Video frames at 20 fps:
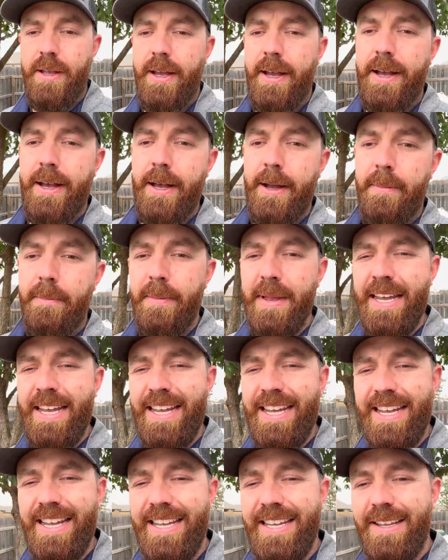
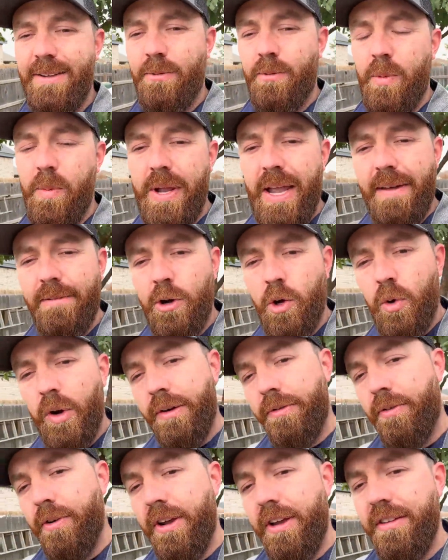When we have a
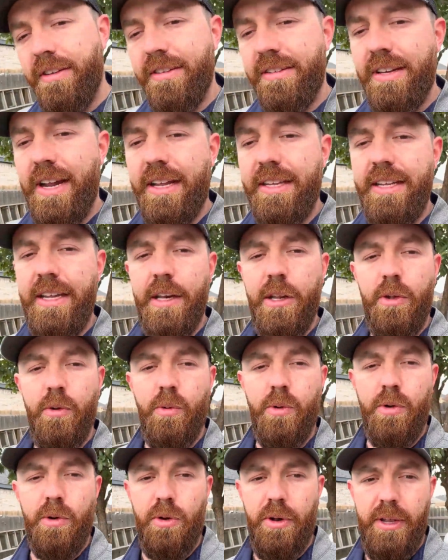quick freeze, it's not the end of the
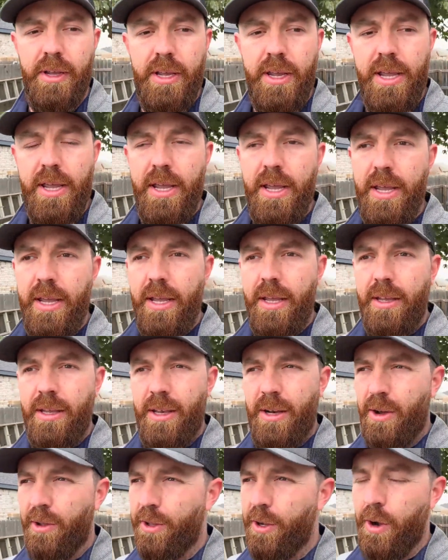world.
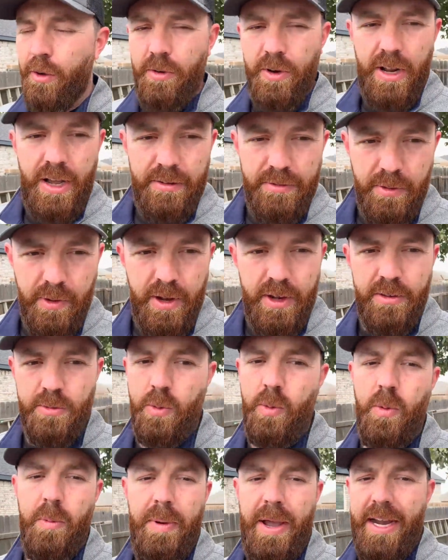You know, the overnight freeze
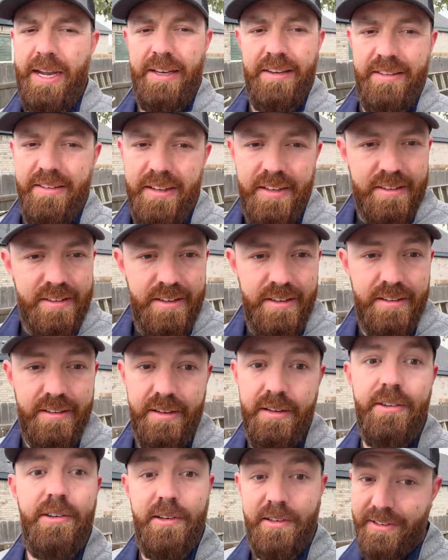where we're back in the 60s,
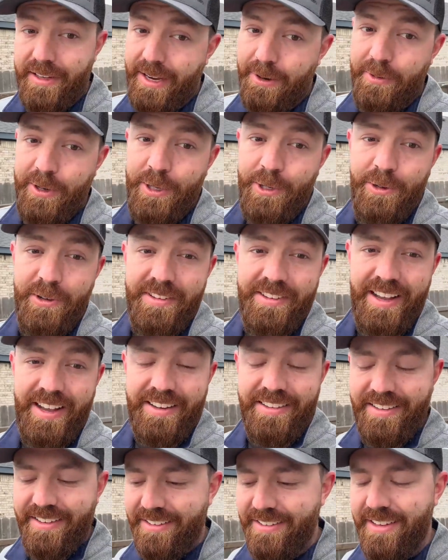just like we do in
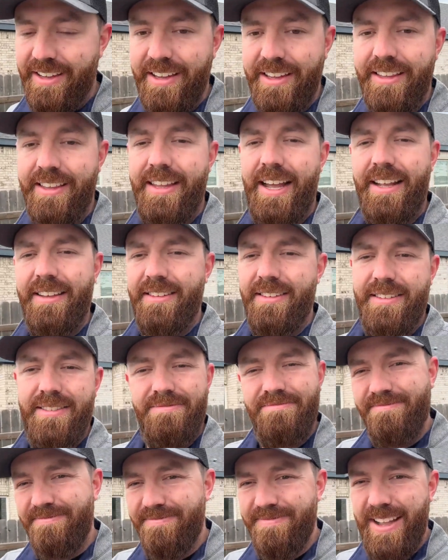Texas, that's
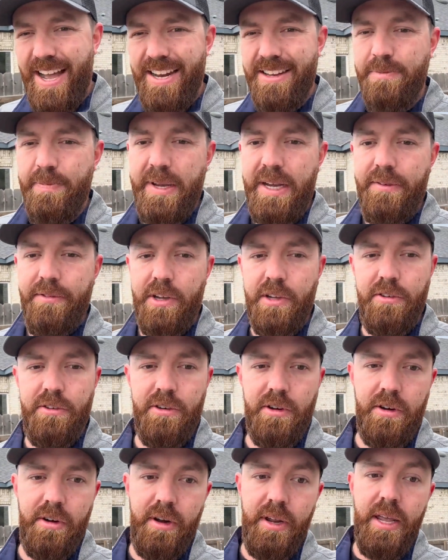not as big of a
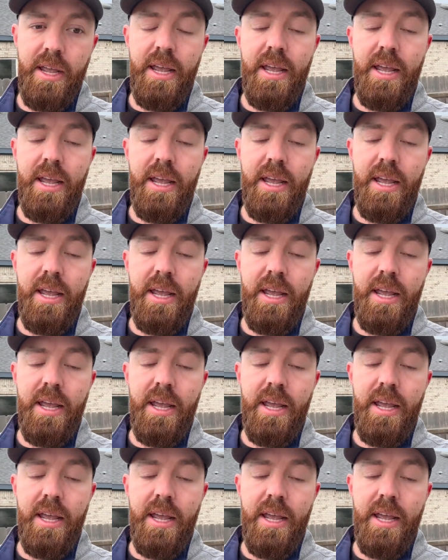concern.